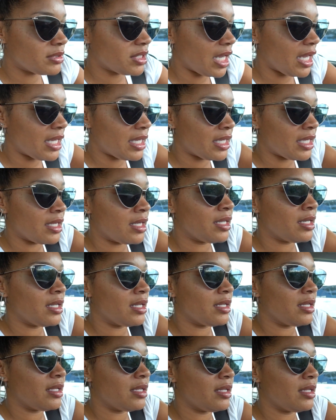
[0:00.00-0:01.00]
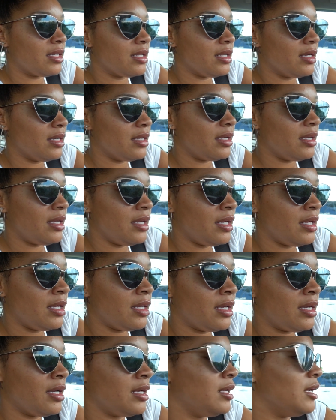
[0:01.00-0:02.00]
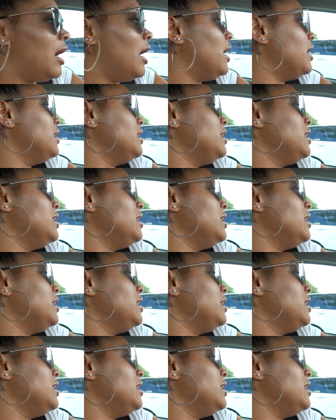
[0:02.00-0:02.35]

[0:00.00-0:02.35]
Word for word: taking, and I